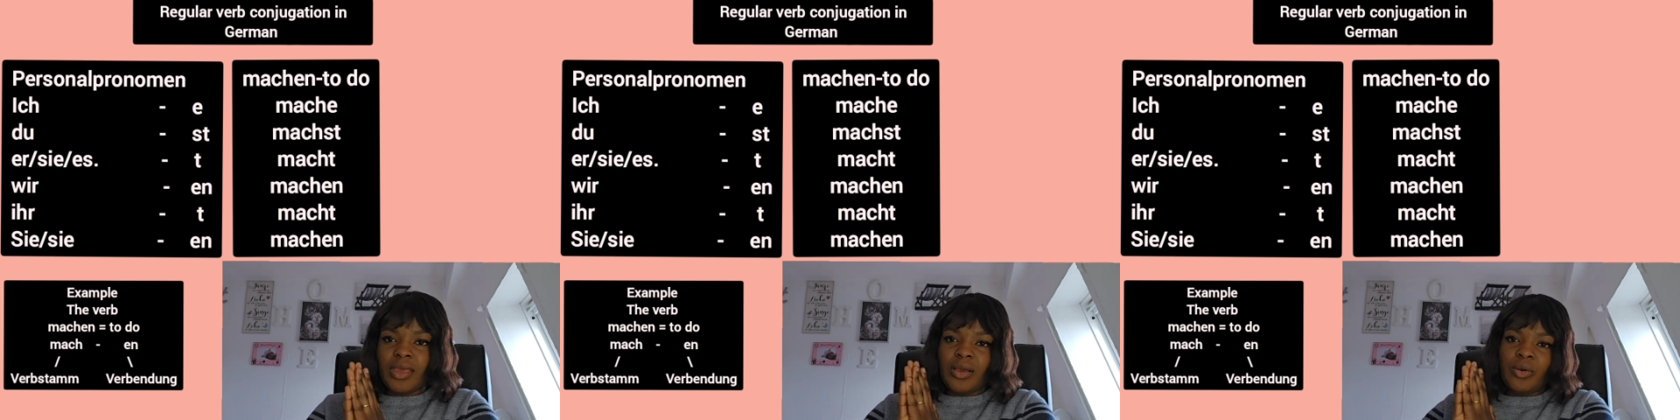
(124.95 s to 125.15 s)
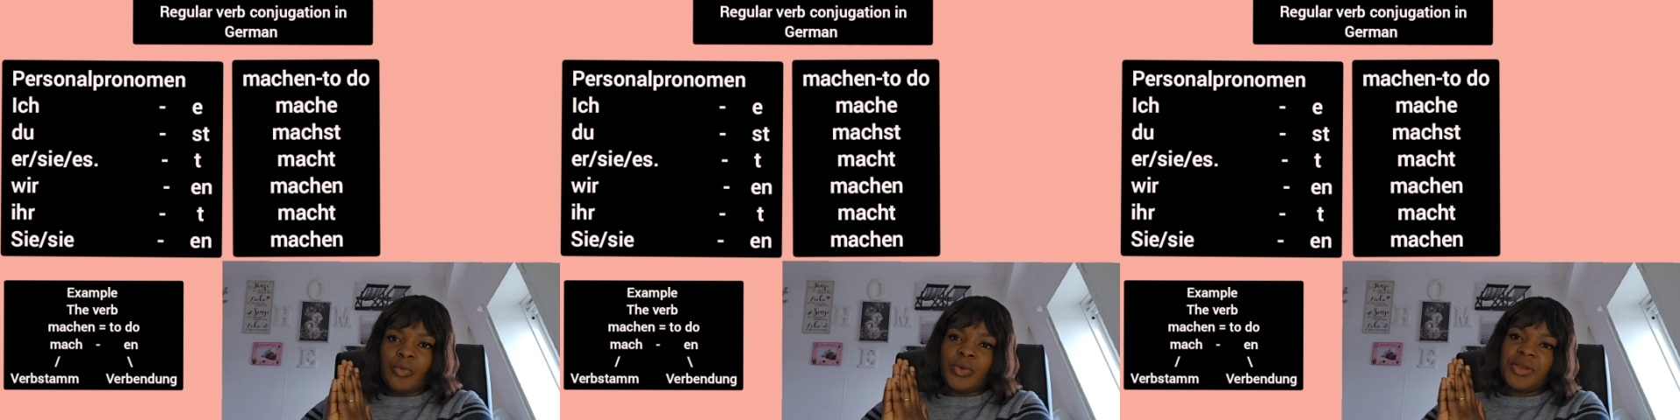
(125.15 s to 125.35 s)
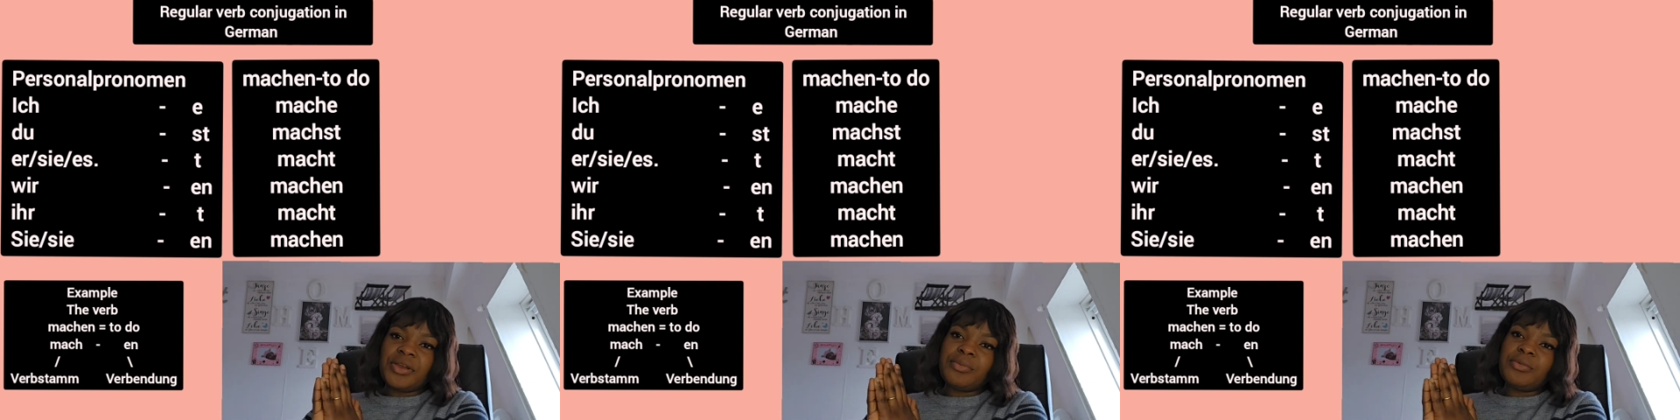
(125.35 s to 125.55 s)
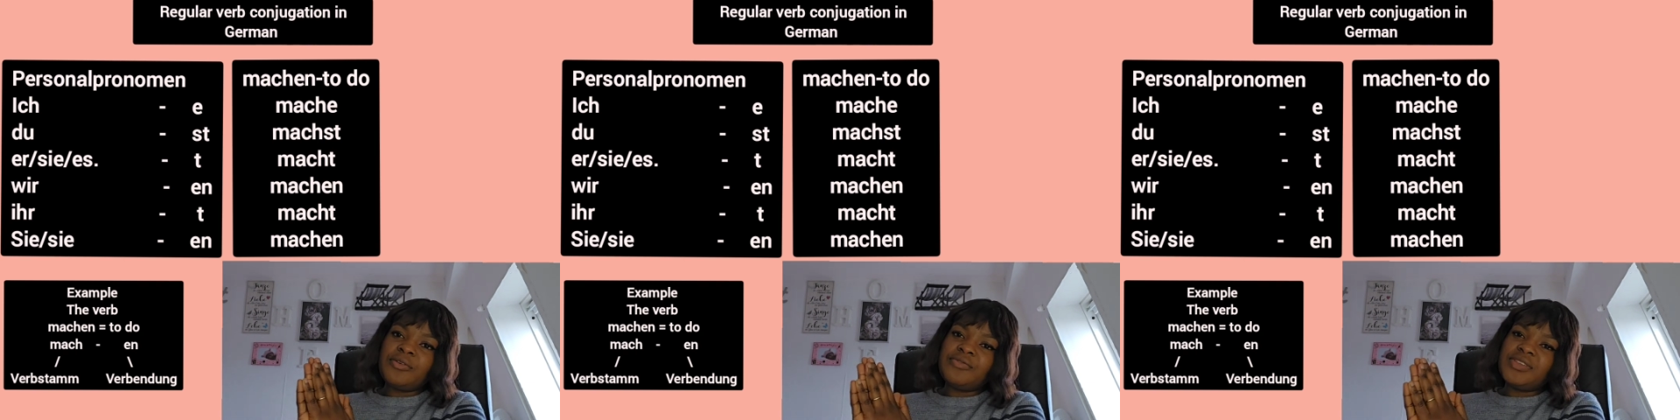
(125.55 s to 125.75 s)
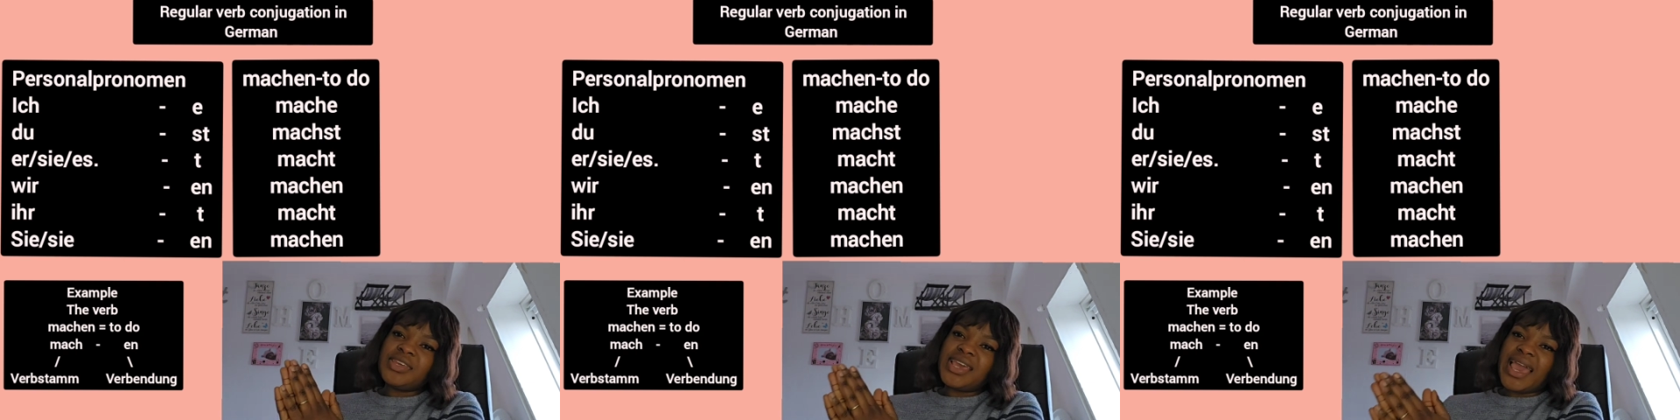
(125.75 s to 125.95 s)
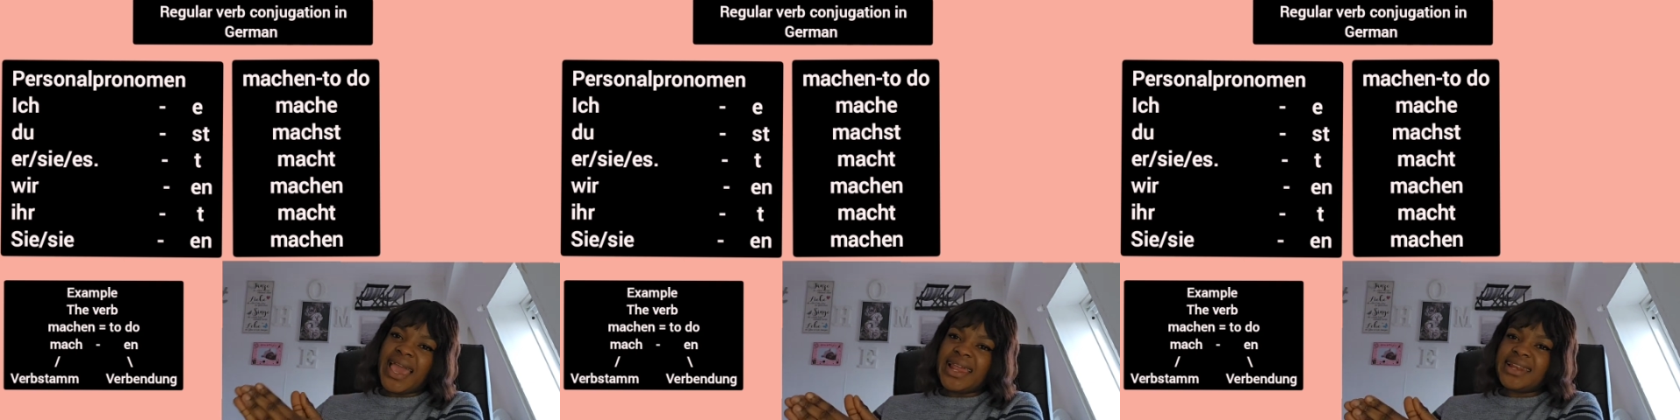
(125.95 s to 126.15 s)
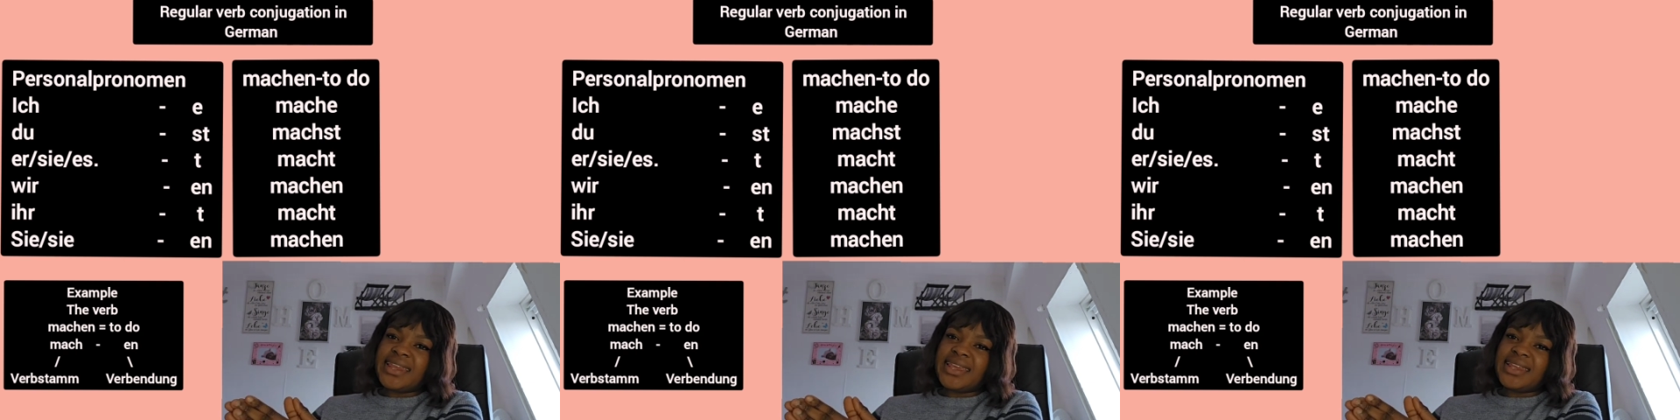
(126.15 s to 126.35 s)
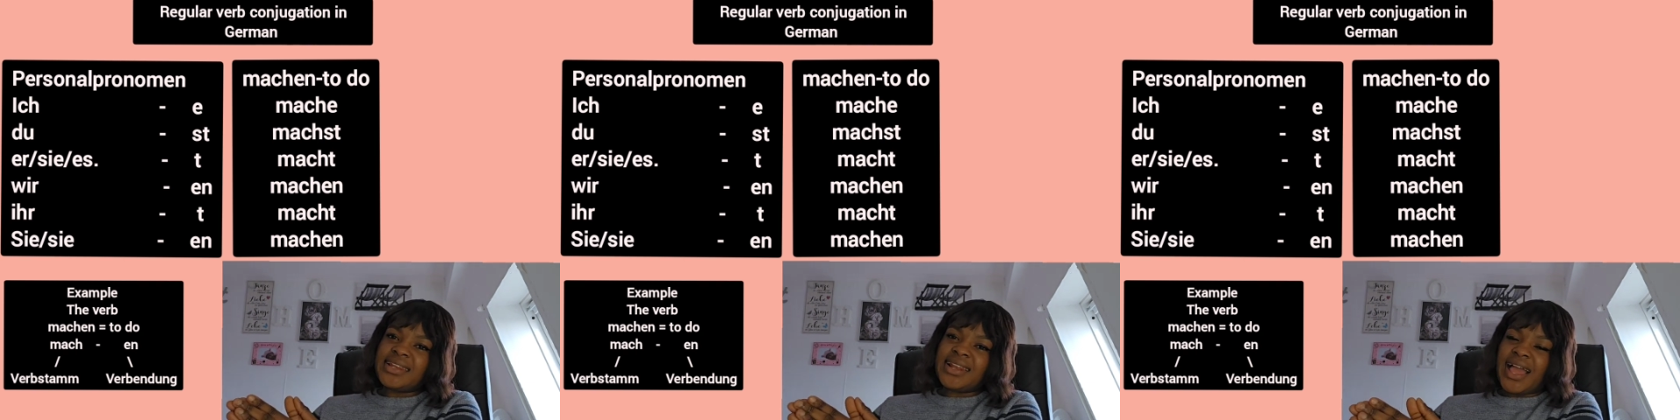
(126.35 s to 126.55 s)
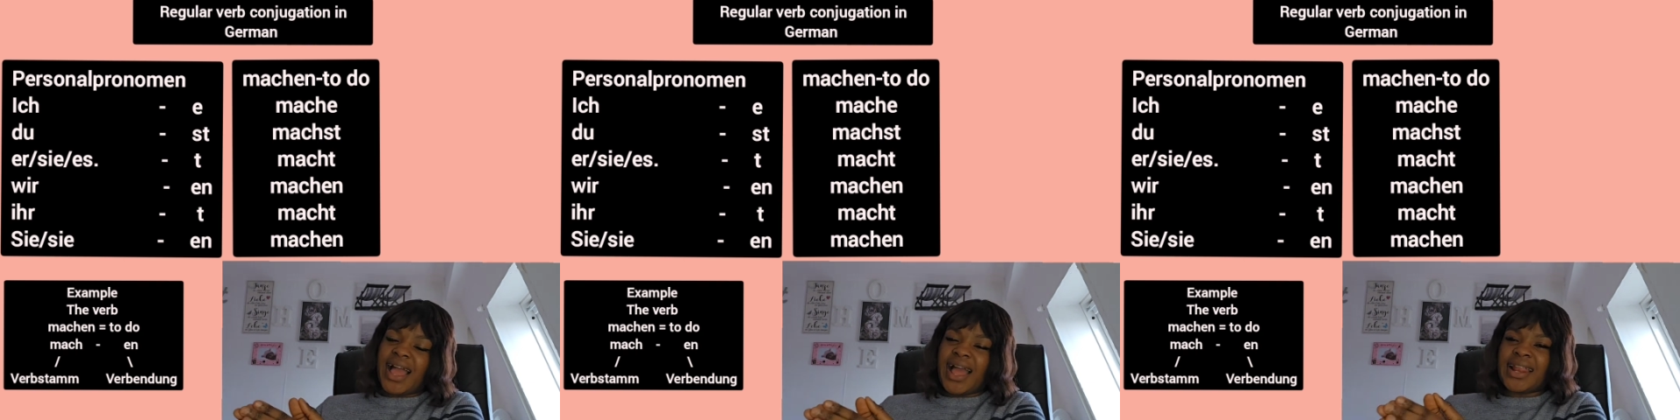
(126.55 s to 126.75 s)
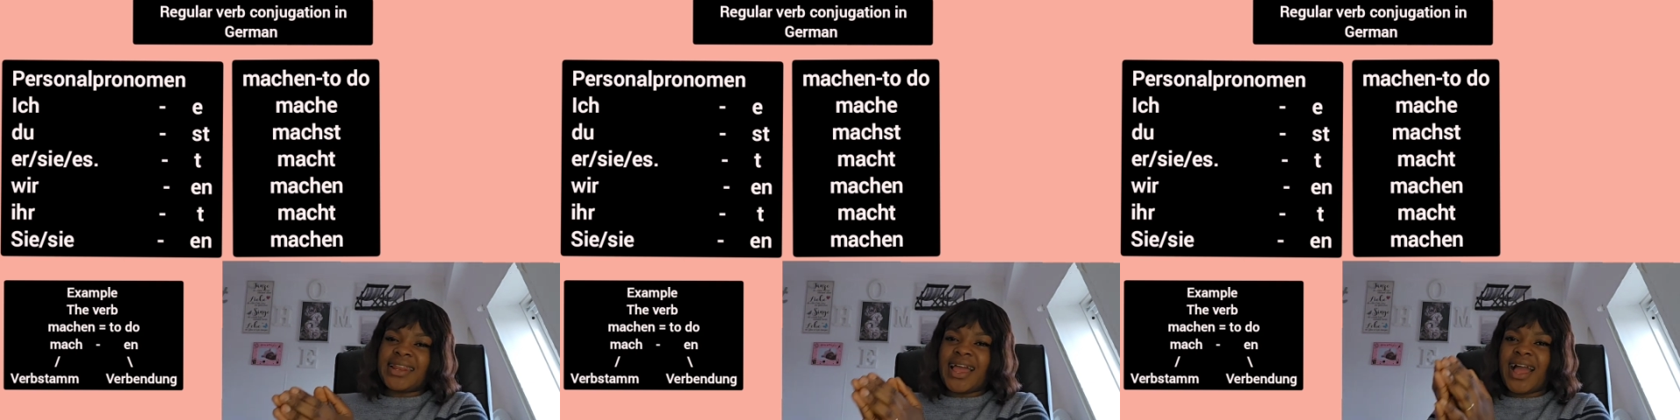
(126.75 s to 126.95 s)
We remove the ending
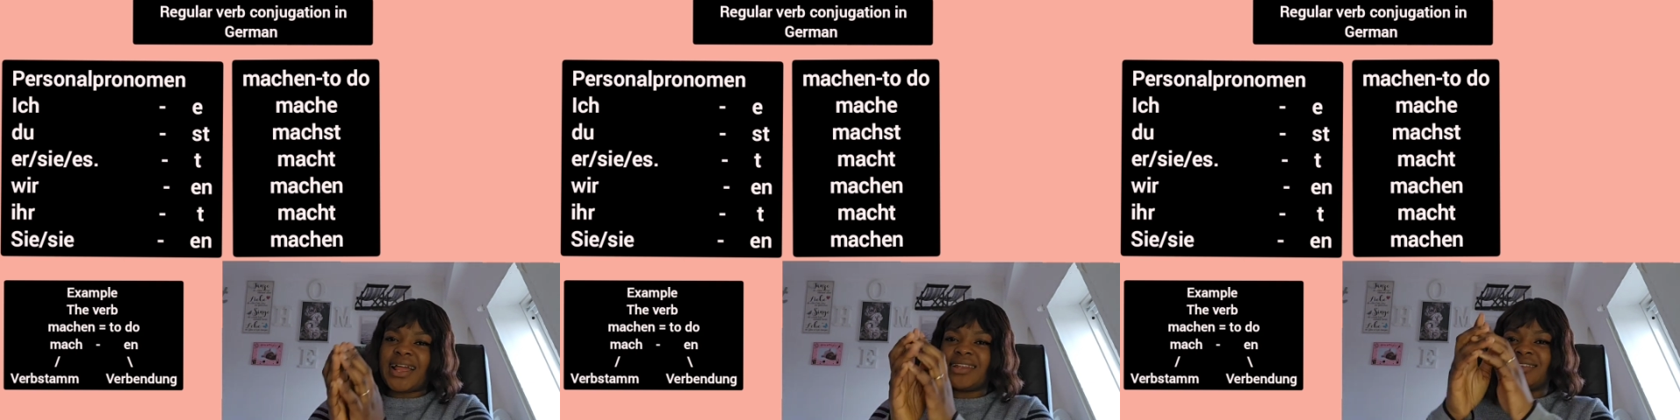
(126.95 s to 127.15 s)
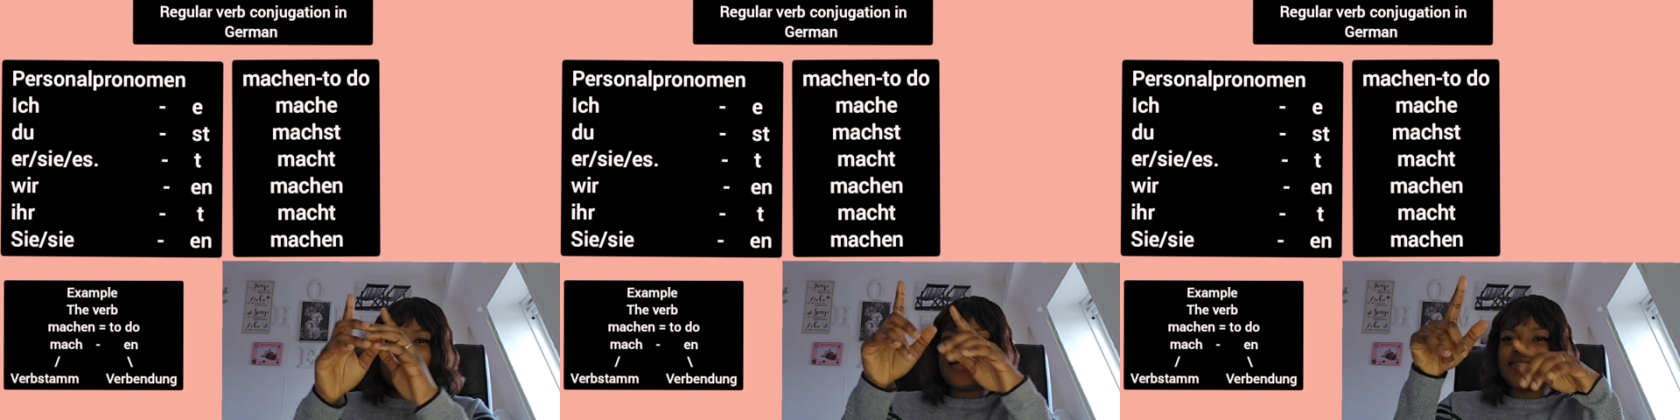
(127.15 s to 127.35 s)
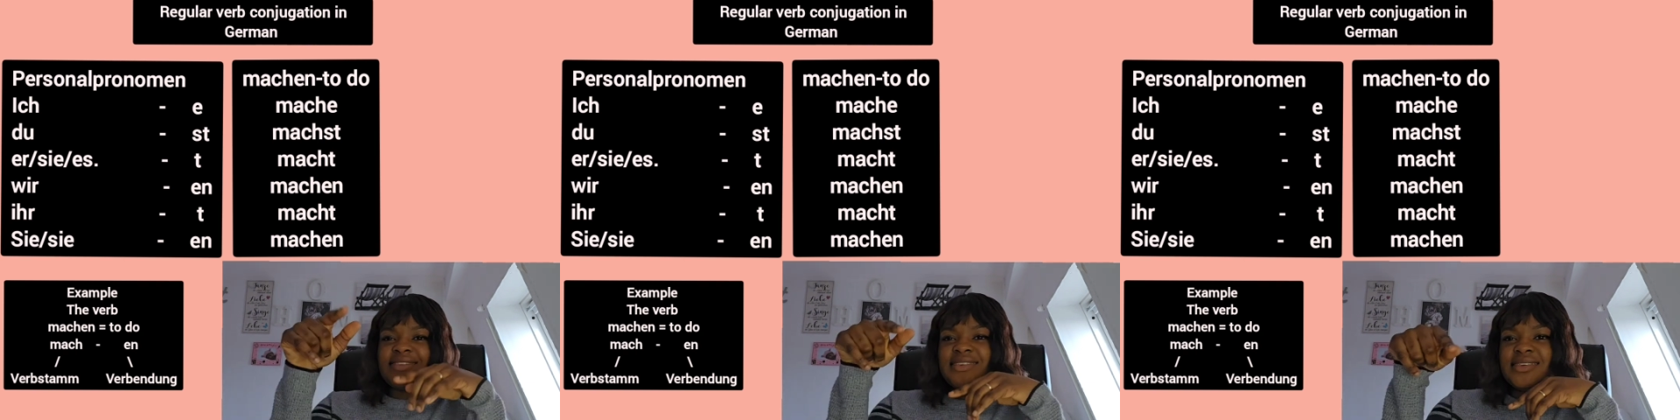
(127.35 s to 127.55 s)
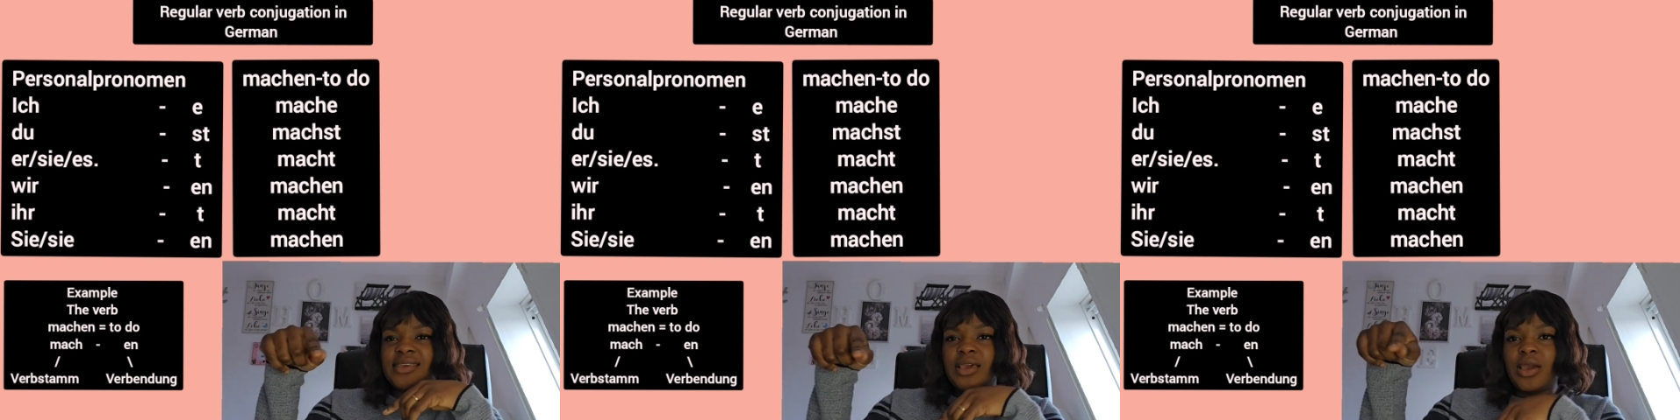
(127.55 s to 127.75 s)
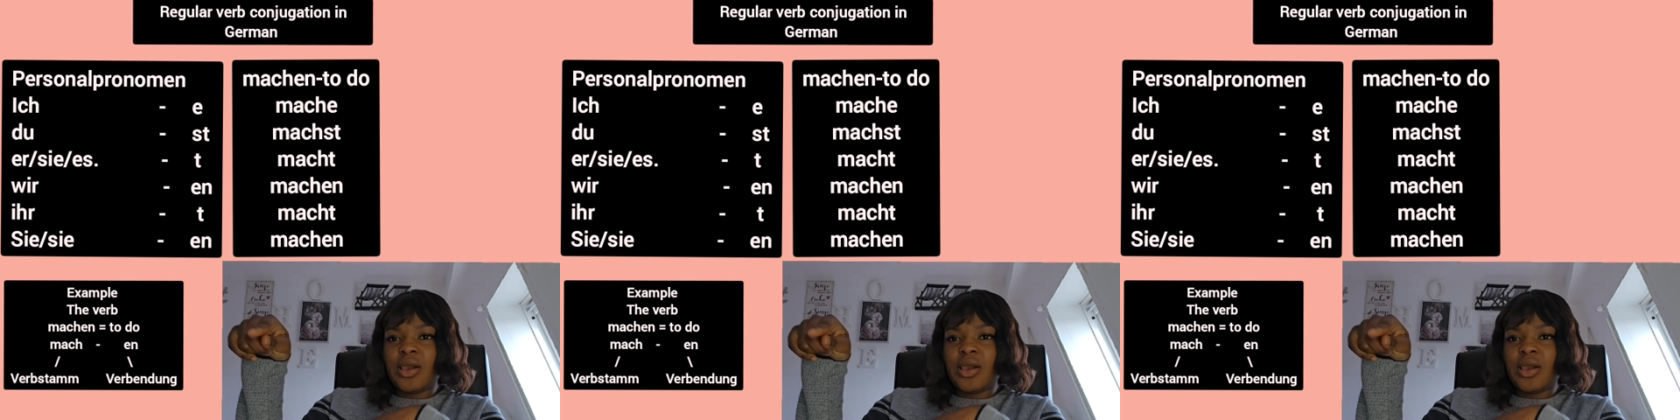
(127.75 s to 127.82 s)
and add t.